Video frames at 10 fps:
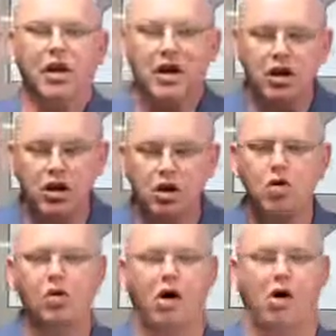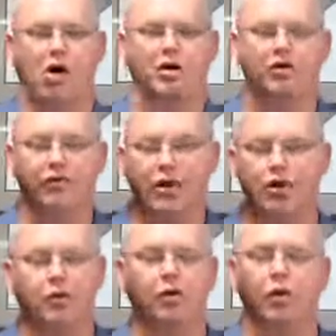He knew the hearts of
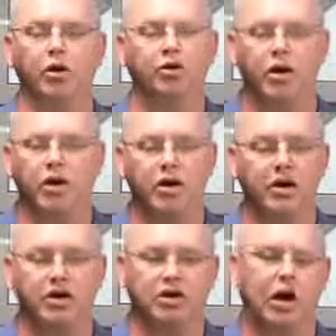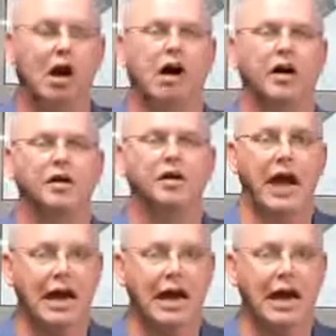Israel were turned against God,